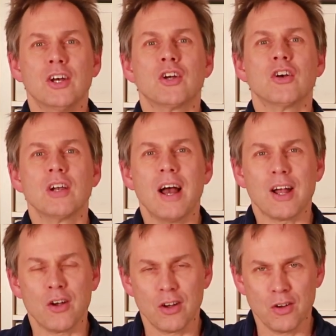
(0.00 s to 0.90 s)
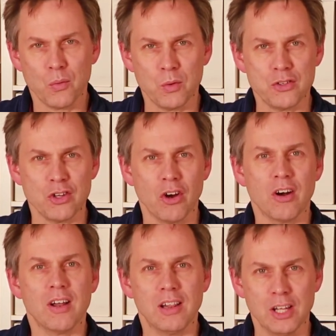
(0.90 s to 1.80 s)
Good luck with your
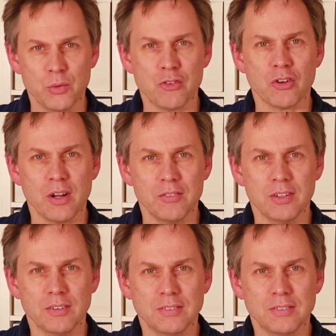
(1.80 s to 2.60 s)
literature review.